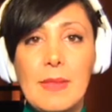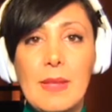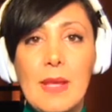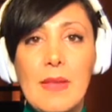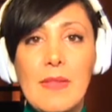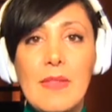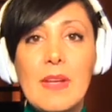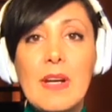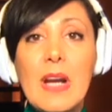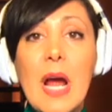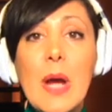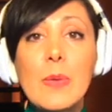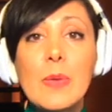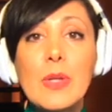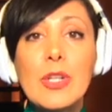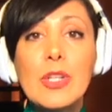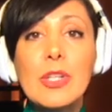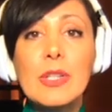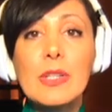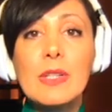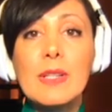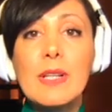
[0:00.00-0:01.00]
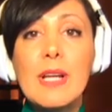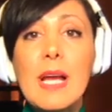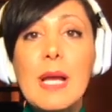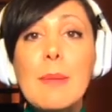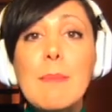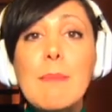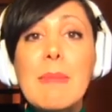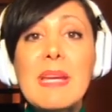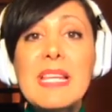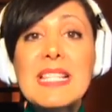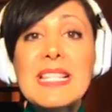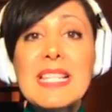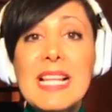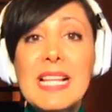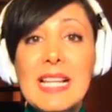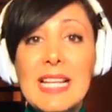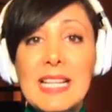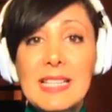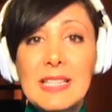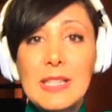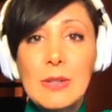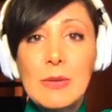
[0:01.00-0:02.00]
The router may
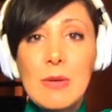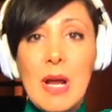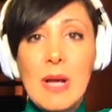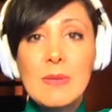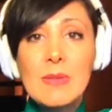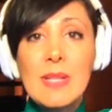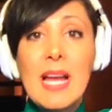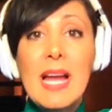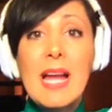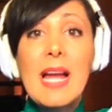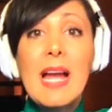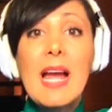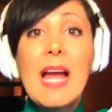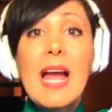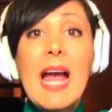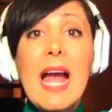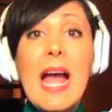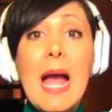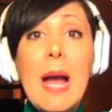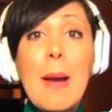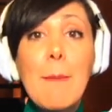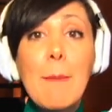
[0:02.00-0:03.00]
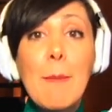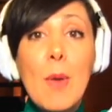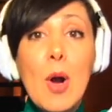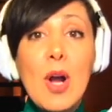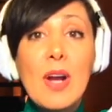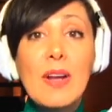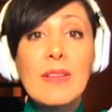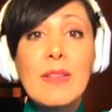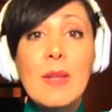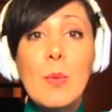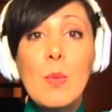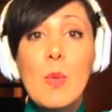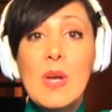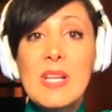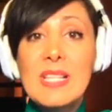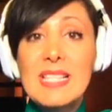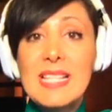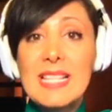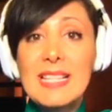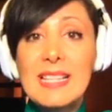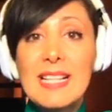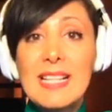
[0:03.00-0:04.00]
select a route among the ones
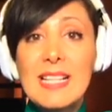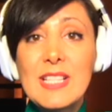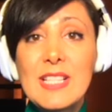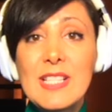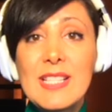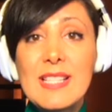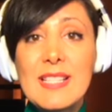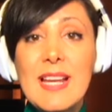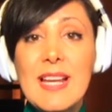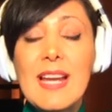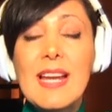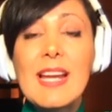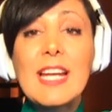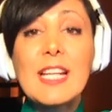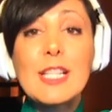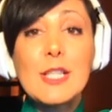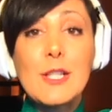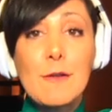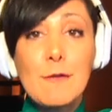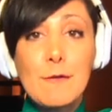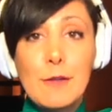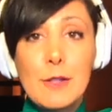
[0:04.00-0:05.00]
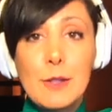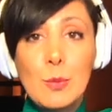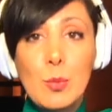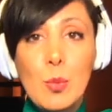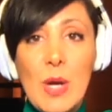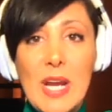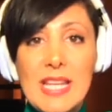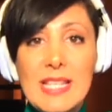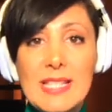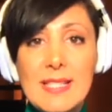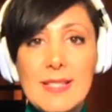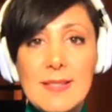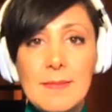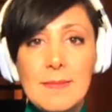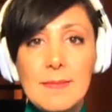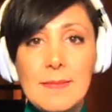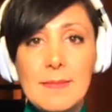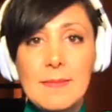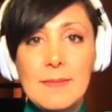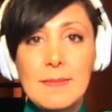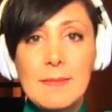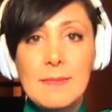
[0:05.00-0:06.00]
it learns in different ways,
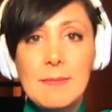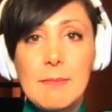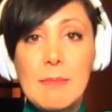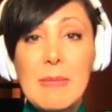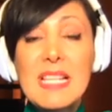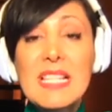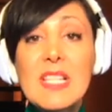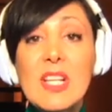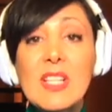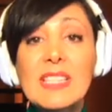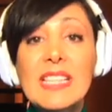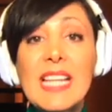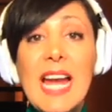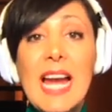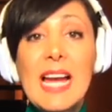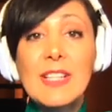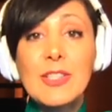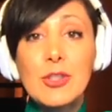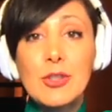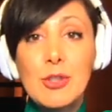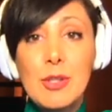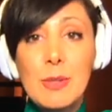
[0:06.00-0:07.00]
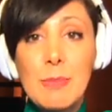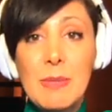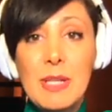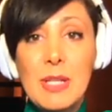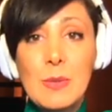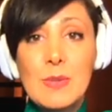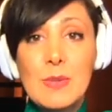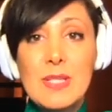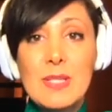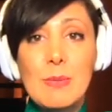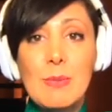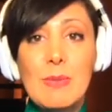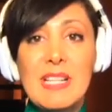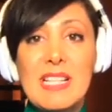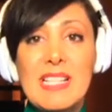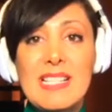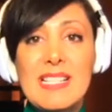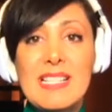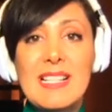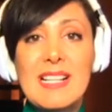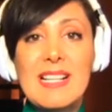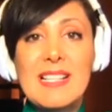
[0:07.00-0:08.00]
based on the attributes we
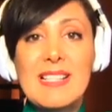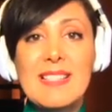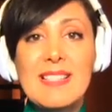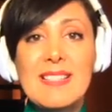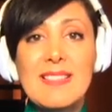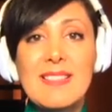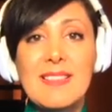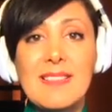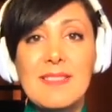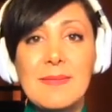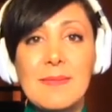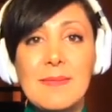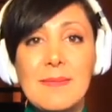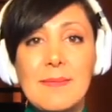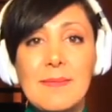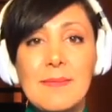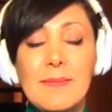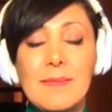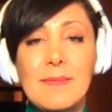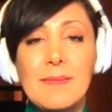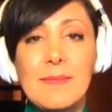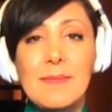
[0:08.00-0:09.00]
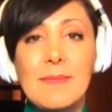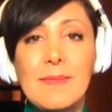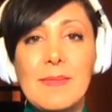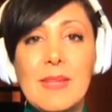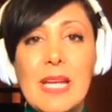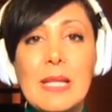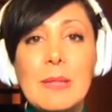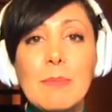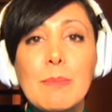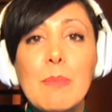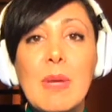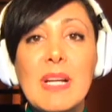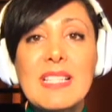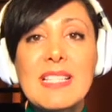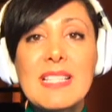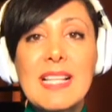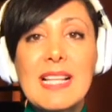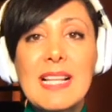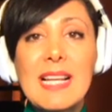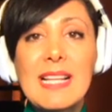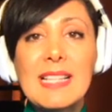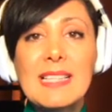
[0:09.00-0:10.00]
discussed. It might
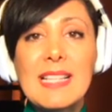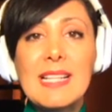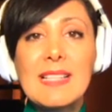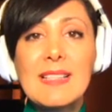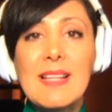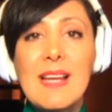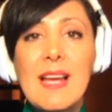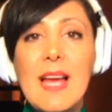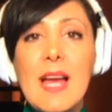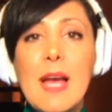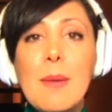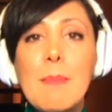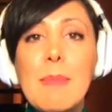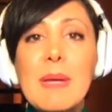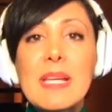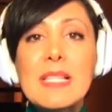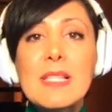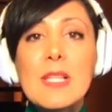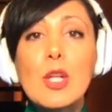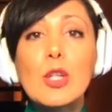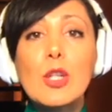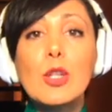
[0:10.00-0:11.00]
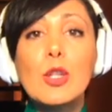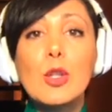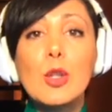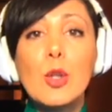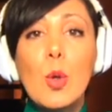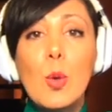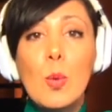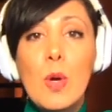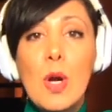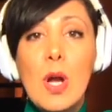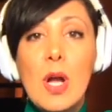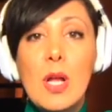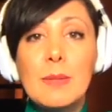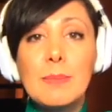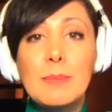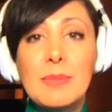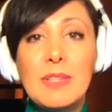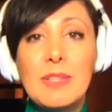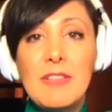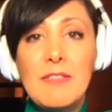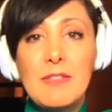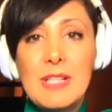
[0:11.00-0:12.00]
select it based on local
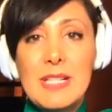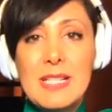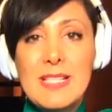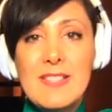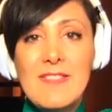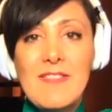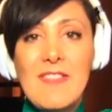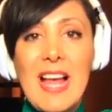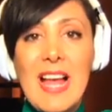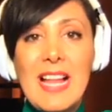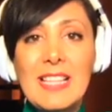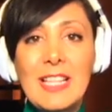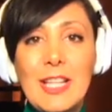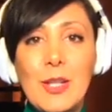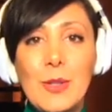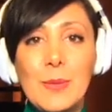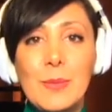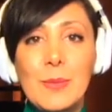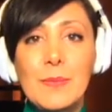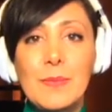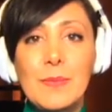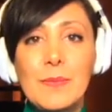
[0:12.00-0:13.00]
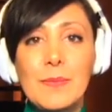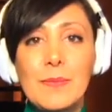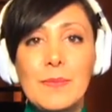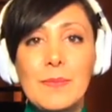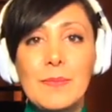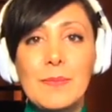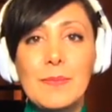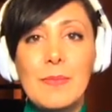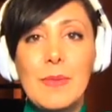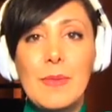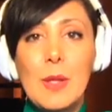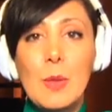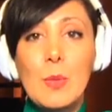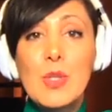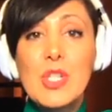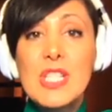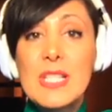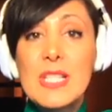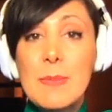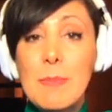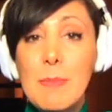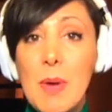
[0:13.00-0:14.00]
preference value, which is
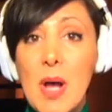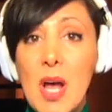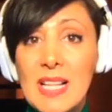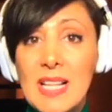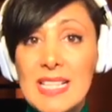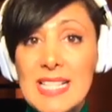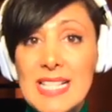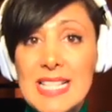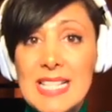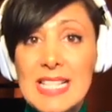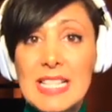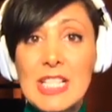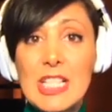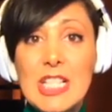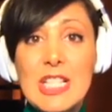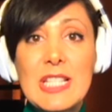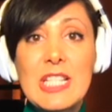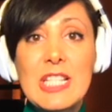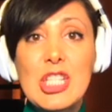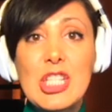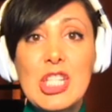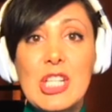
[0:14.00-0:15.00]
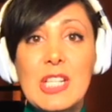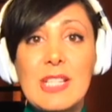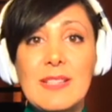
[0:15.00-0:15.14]
a policy decision.